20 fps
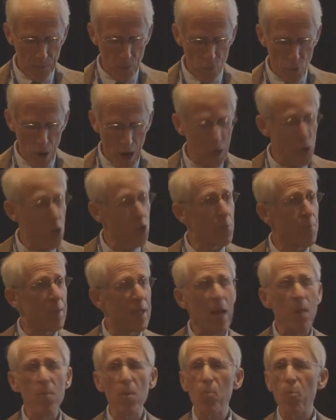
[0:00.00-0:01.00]
Rogers
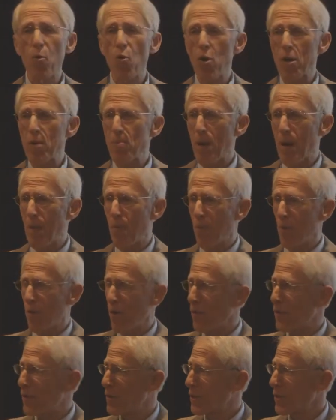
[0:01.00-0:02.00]
became a board member
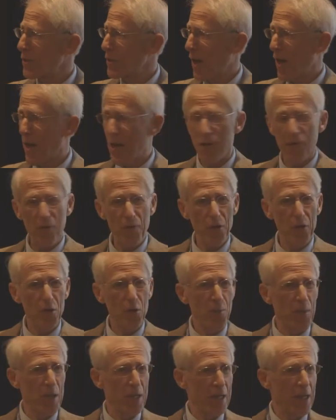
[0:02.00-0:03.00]
of the Society for
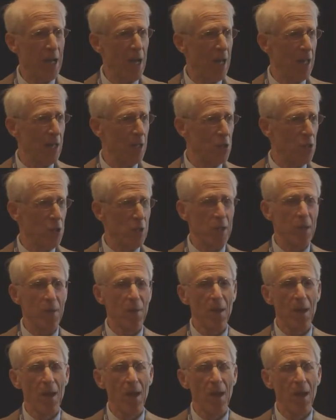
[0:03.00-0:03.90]
Human Ecology.